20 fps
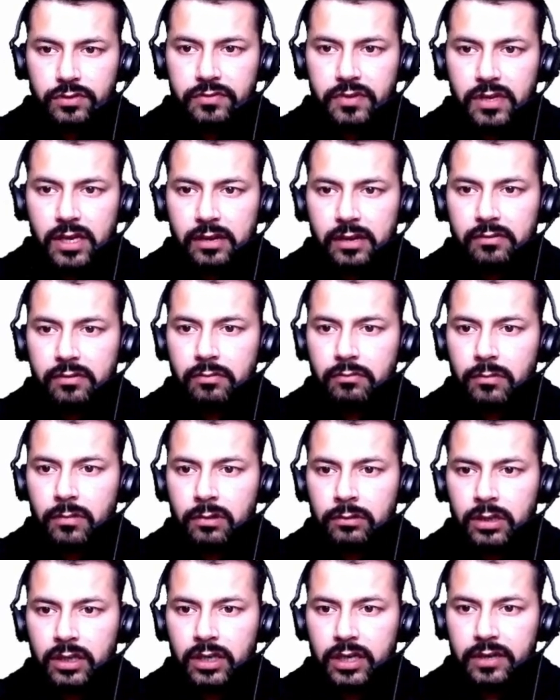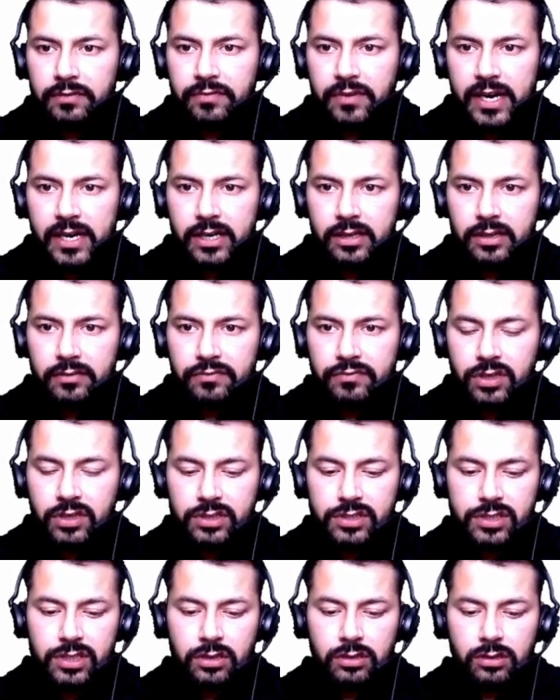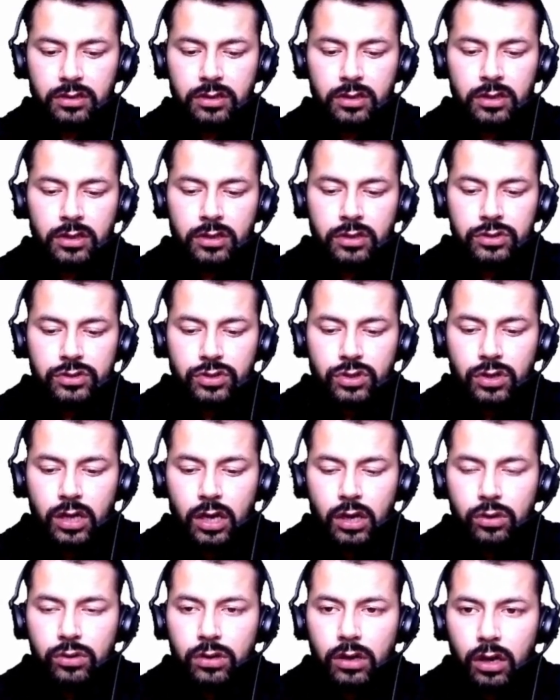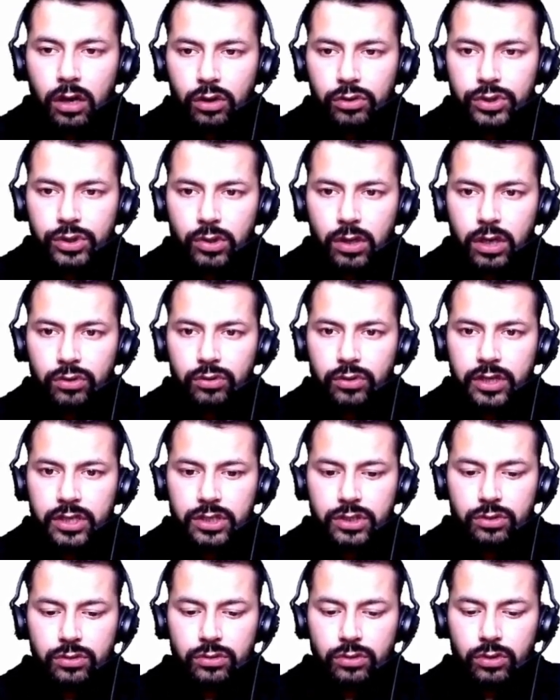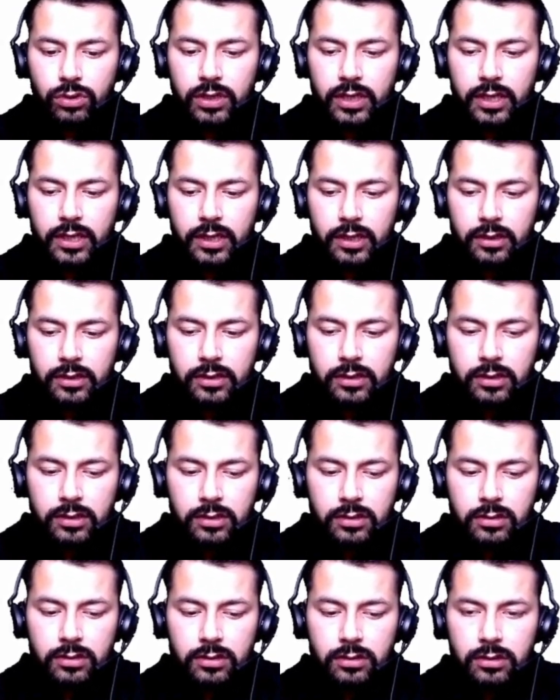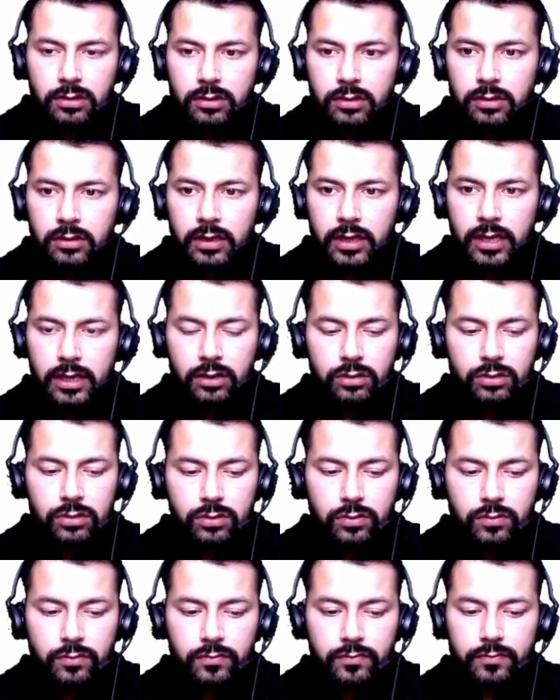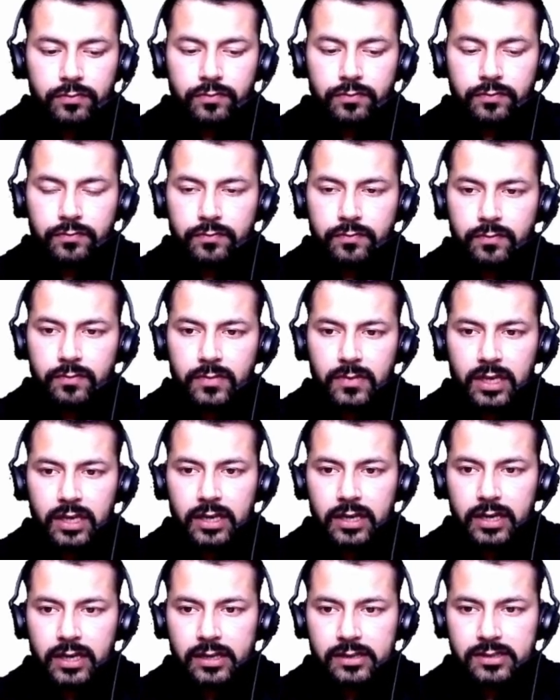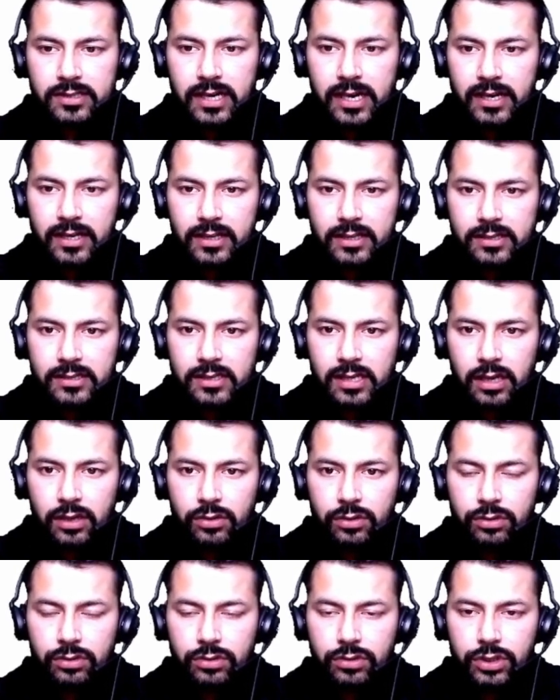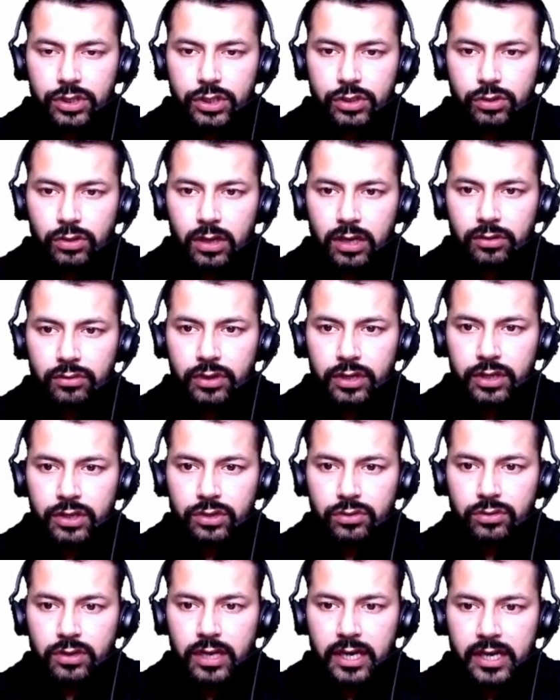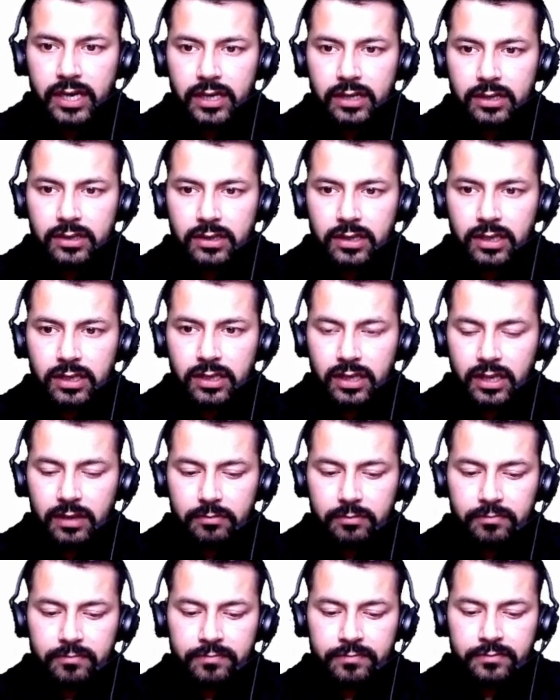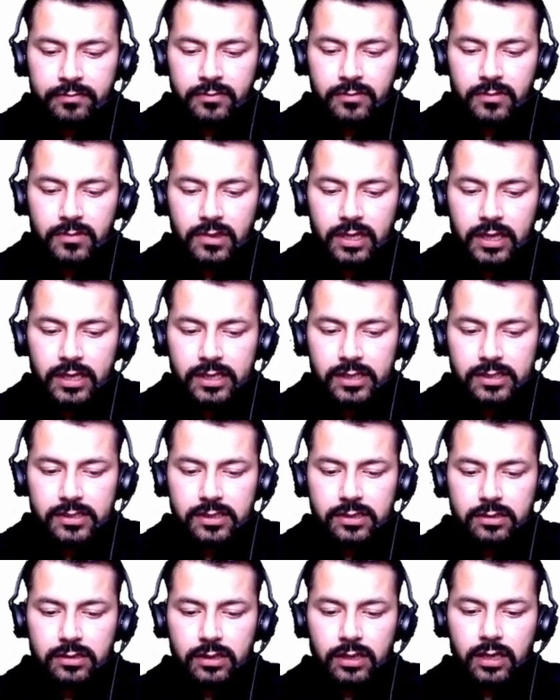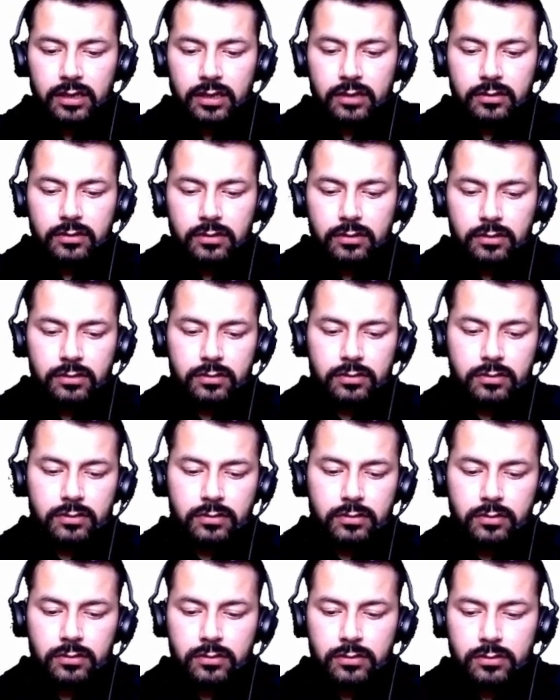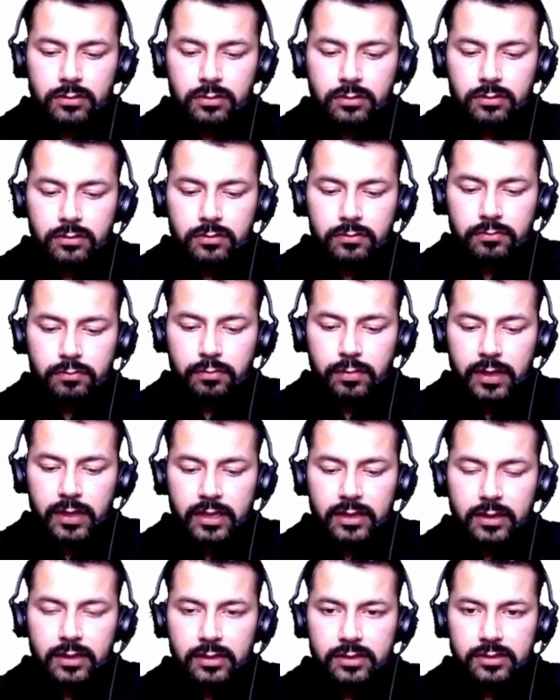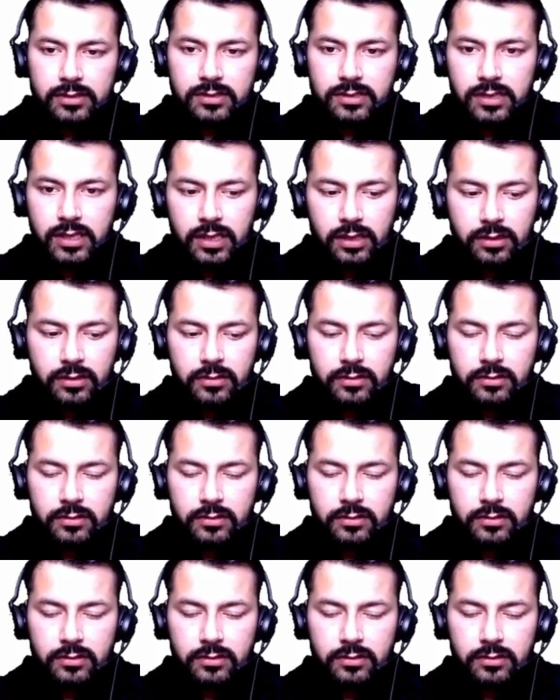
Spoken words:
have defined the function. So now how you are going to call it? Hello, and inside this hello you are going to write the name, that is like Python sing.